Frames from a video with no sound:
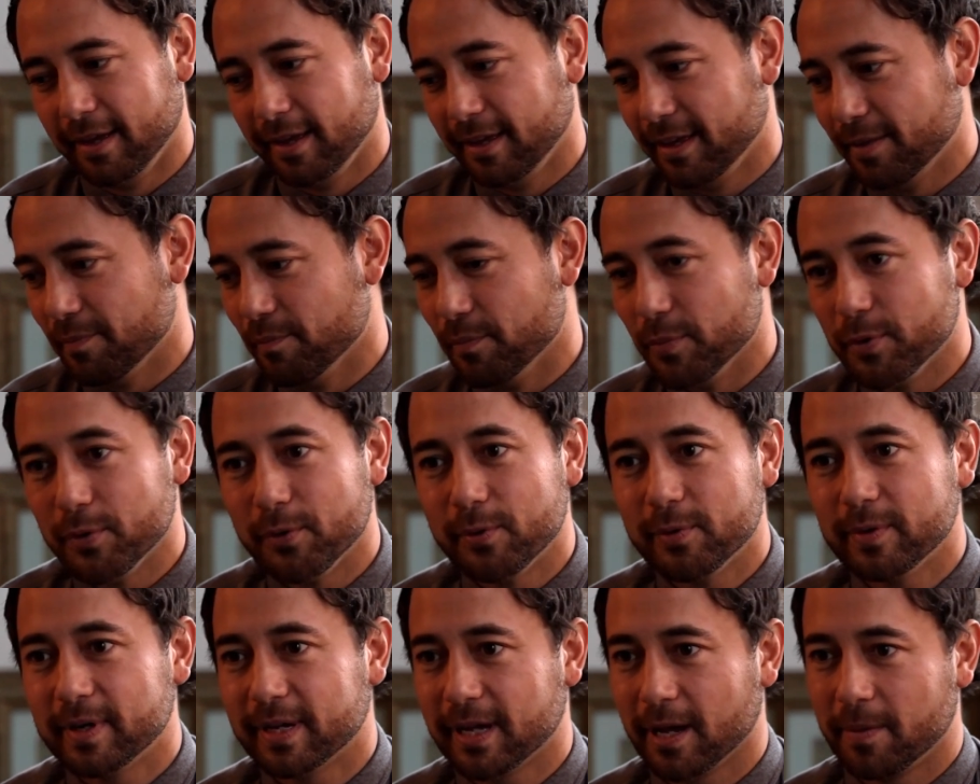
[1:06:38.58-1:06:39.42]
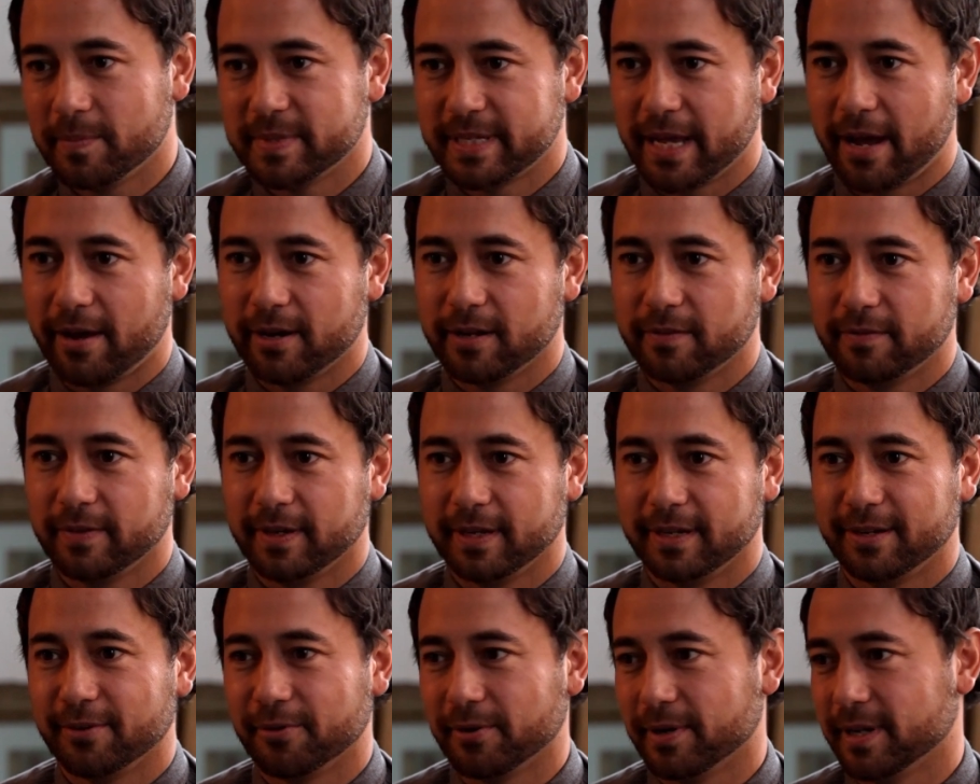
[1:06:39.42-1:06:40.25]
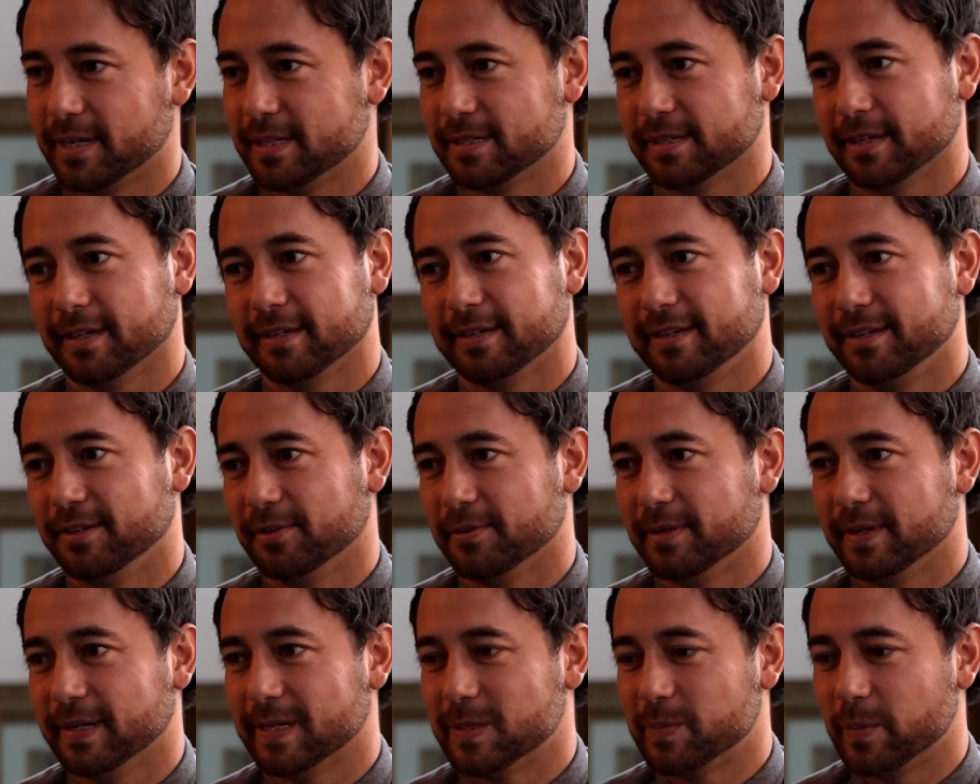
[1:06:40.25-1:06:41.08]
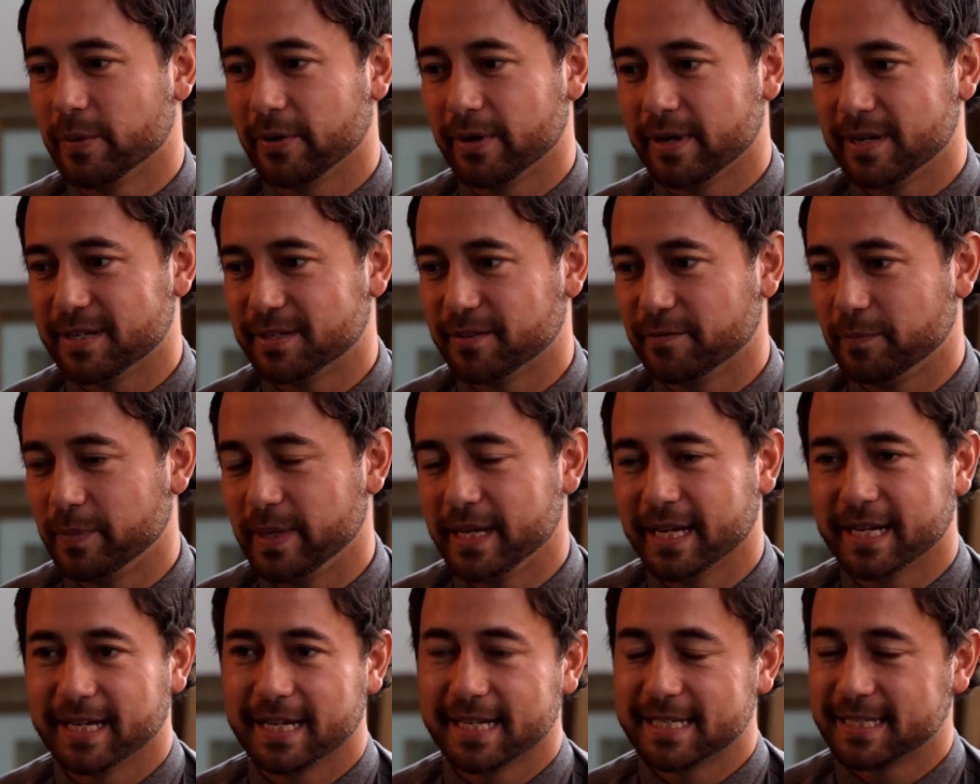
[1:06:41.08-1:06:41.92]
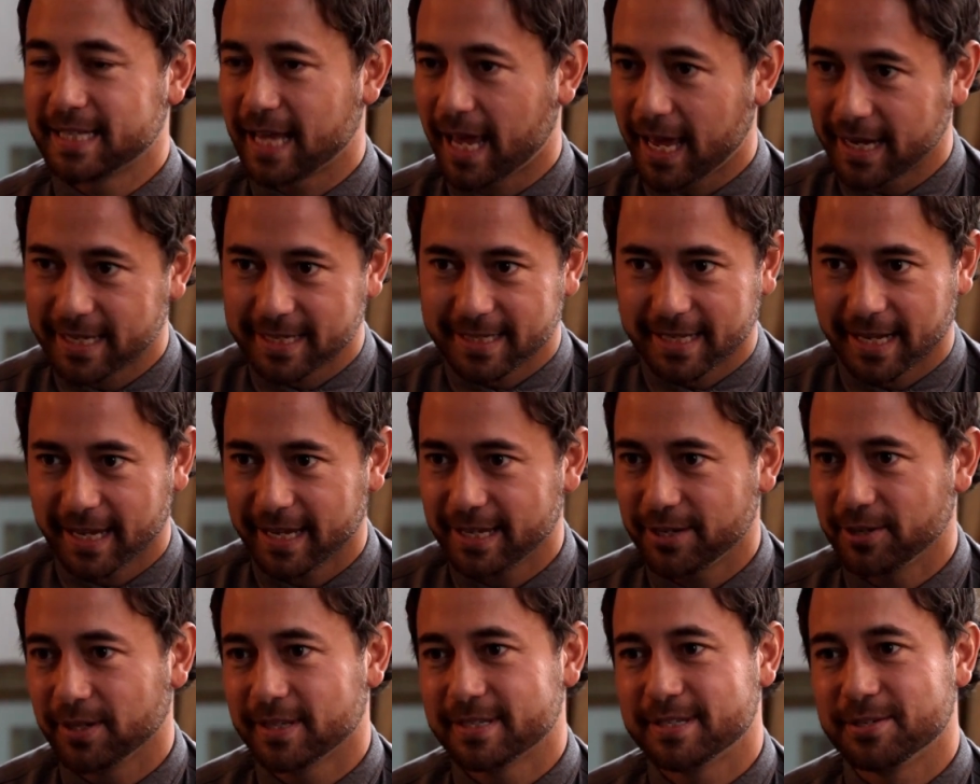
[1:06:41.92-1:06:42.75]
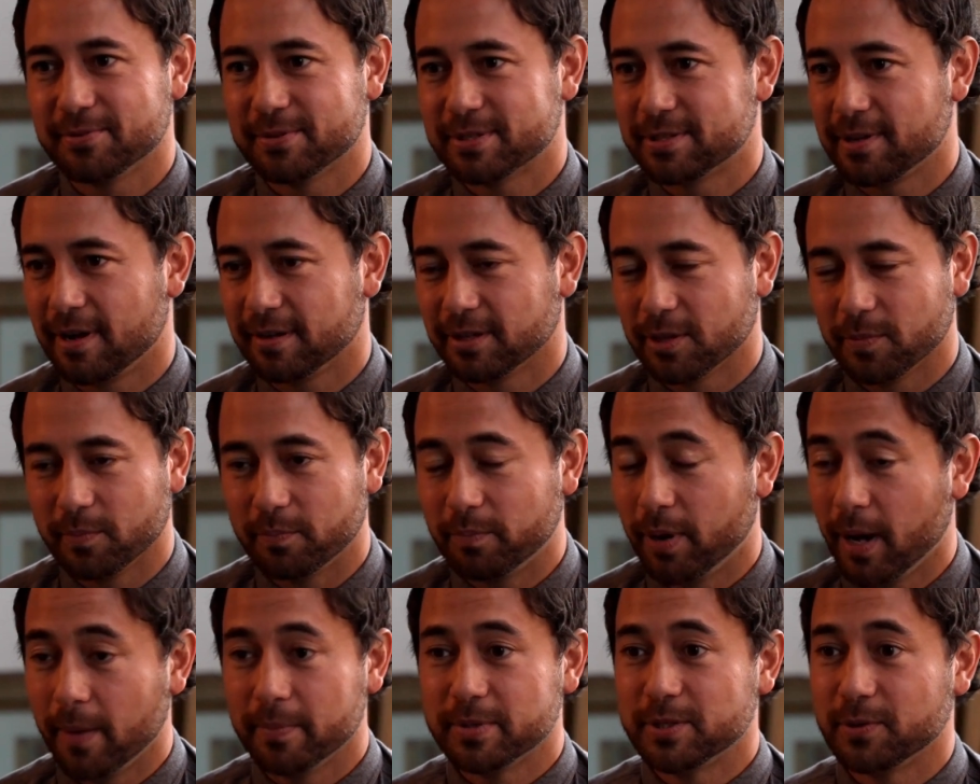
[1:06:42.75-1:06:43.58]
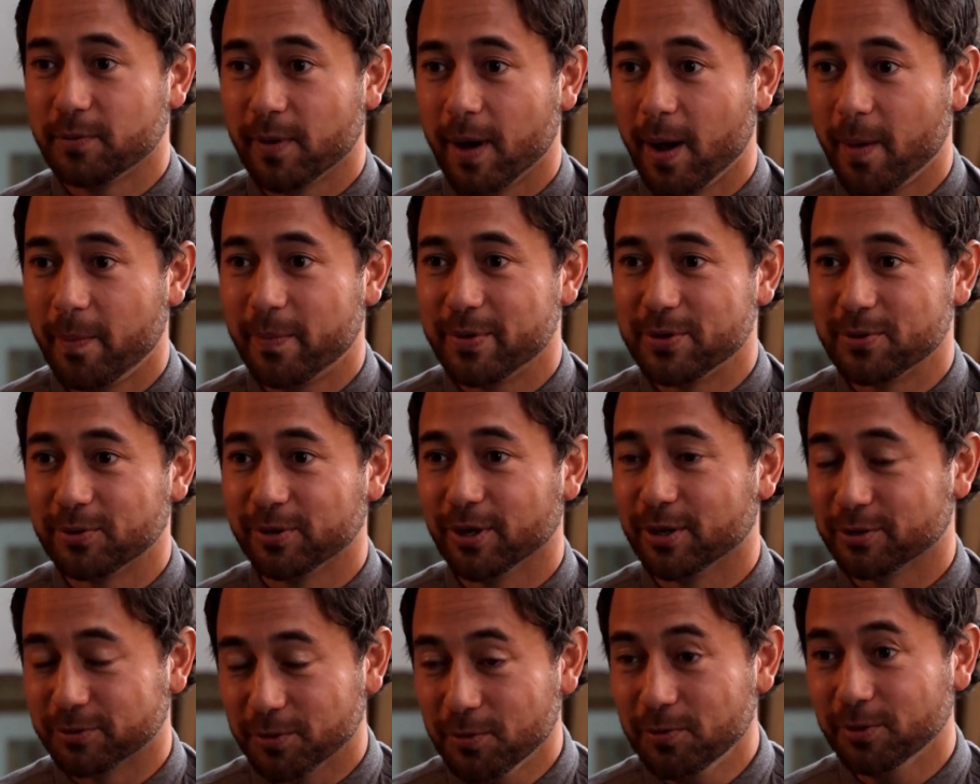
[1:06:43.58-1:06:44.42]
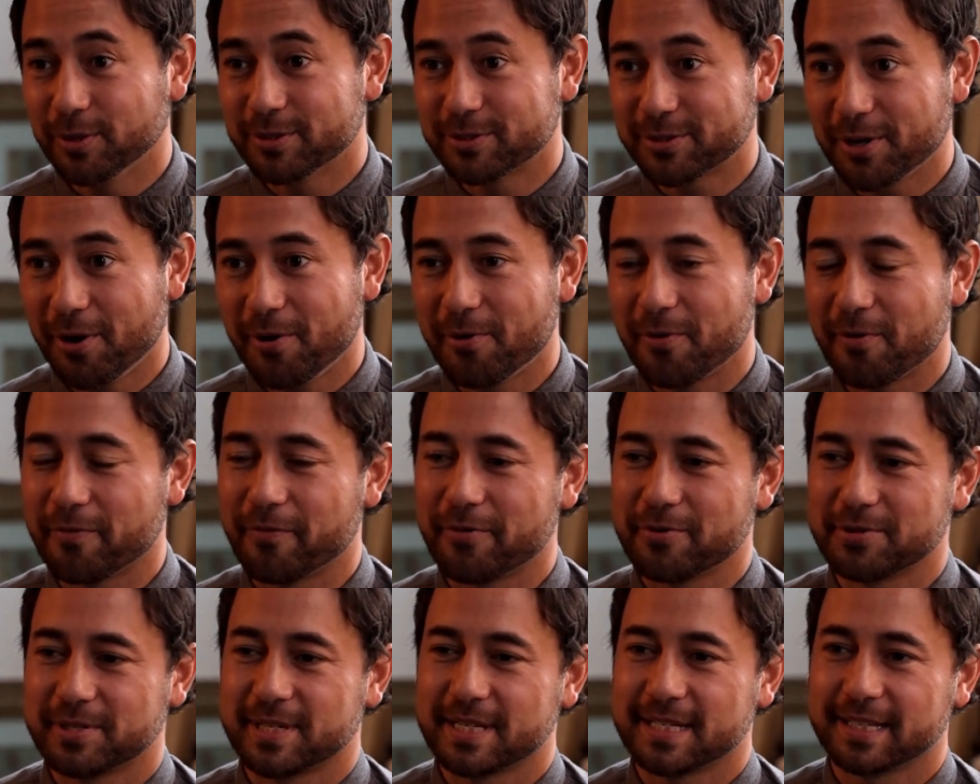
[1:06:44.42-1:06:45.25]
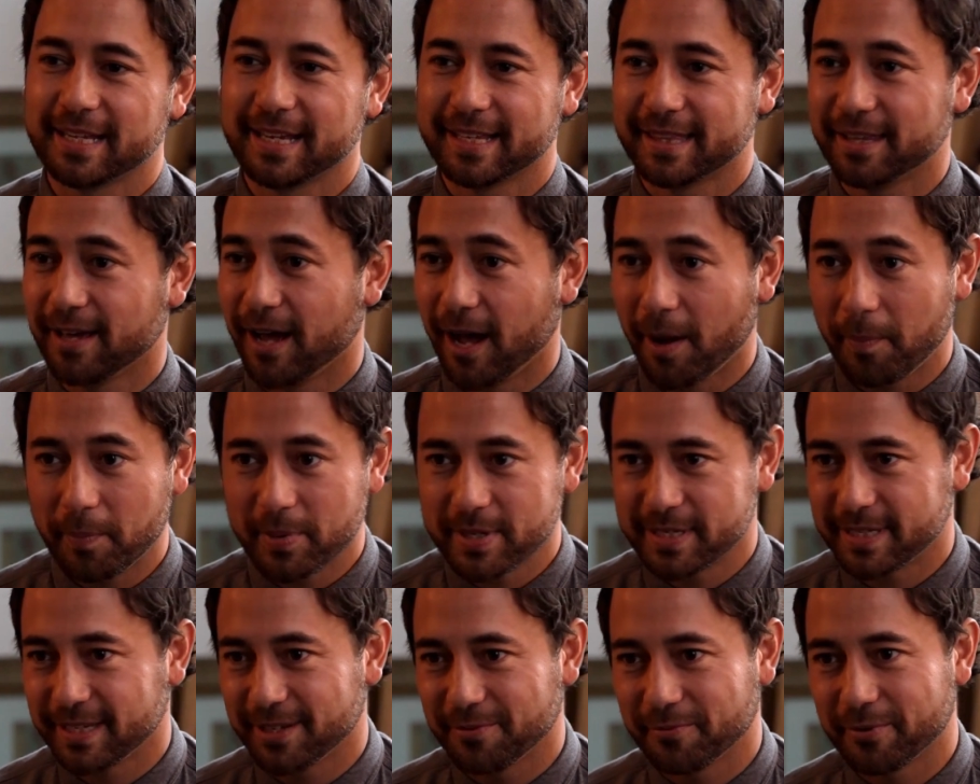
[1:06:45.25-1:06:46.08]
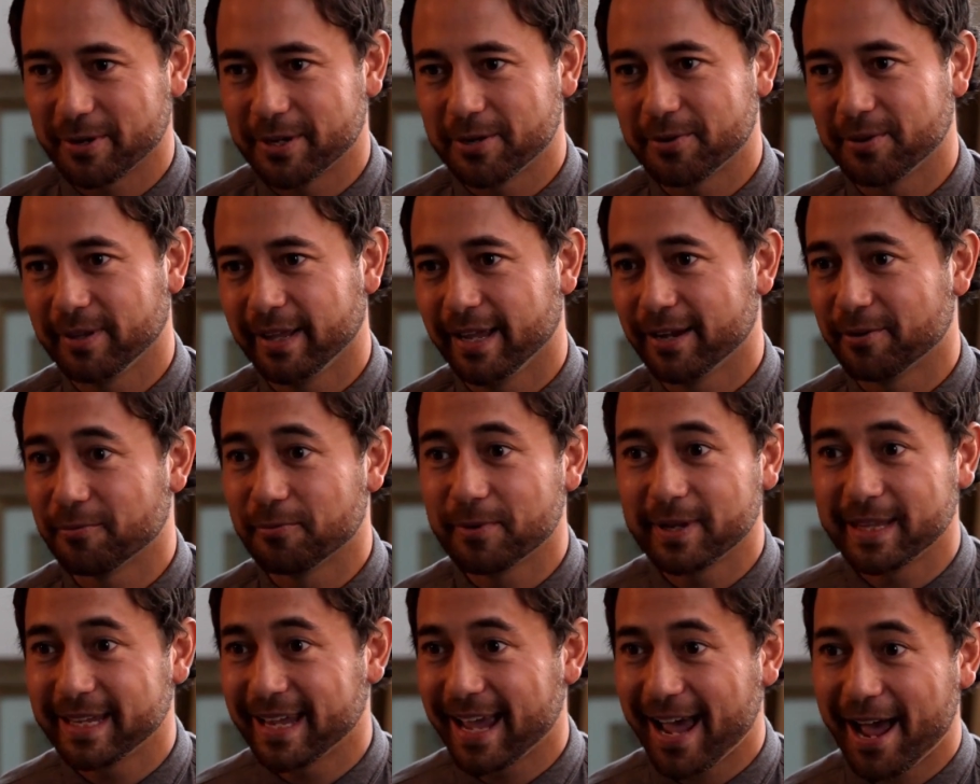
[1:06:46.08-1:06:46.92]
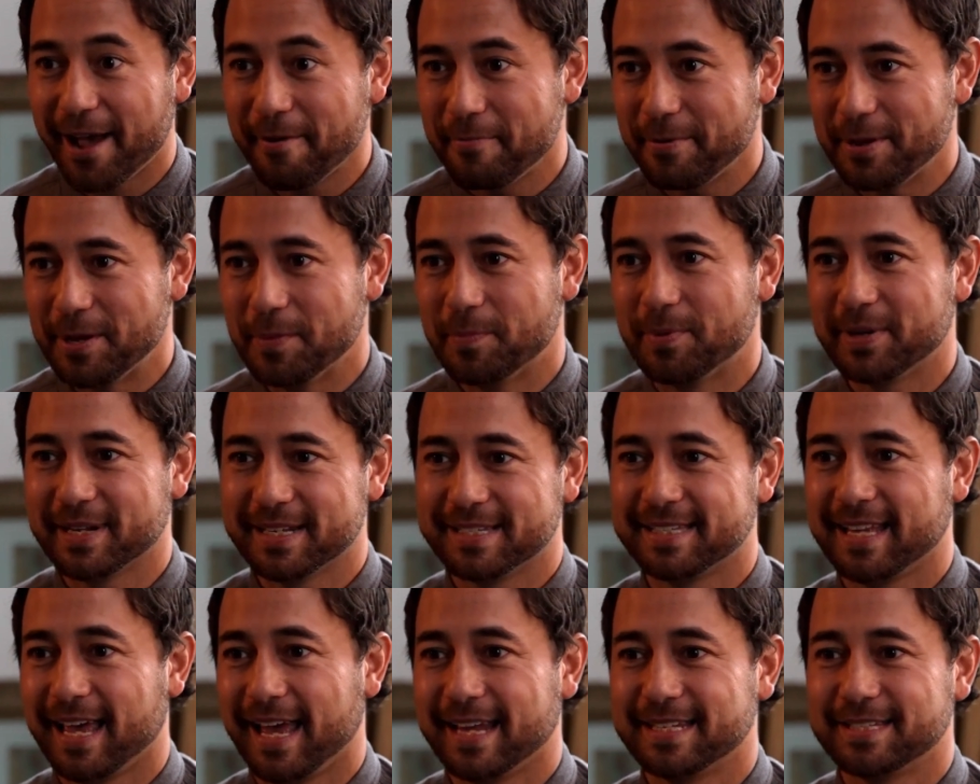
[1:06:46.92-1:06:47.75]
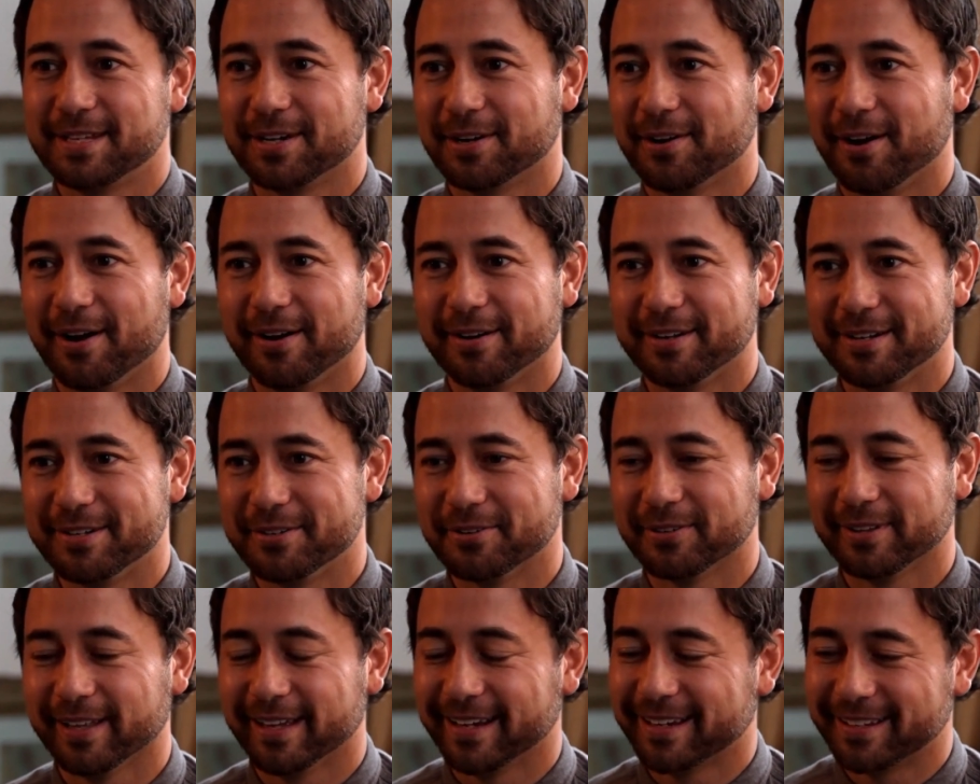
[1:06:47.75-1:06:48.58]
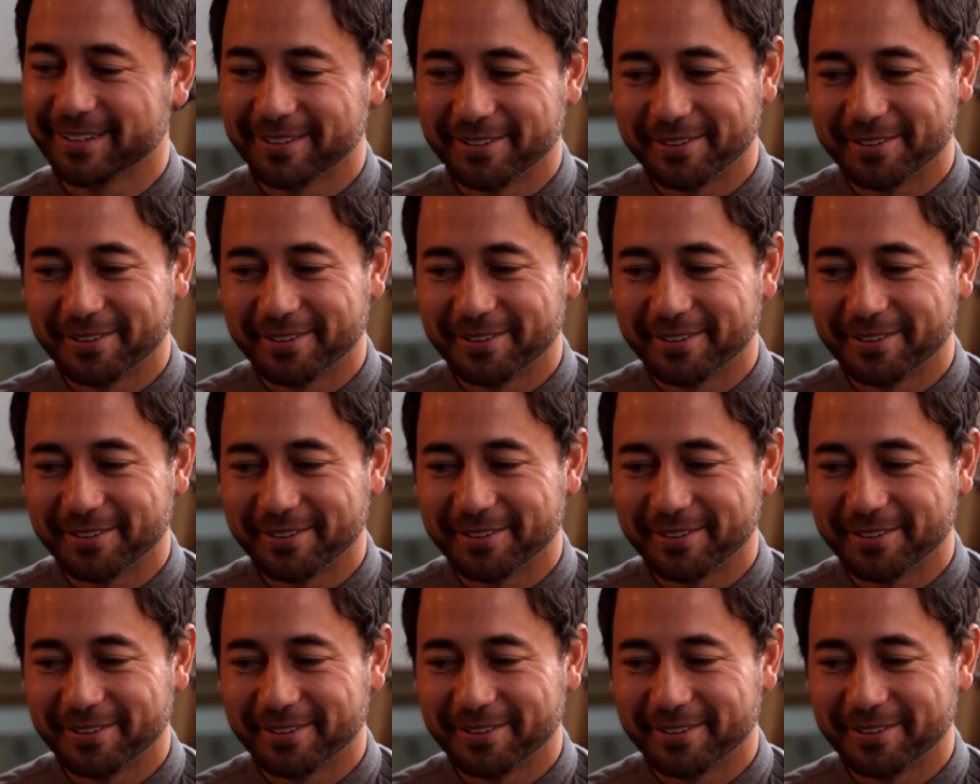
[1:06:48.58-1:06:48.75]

mood comes out of it, or it's like, you know, the experience of being in a sad state, you listen to a song that pumps you up and you're like, dude, let's go, versus like the opposite where you're like really happy, you put a sad song on and you're like,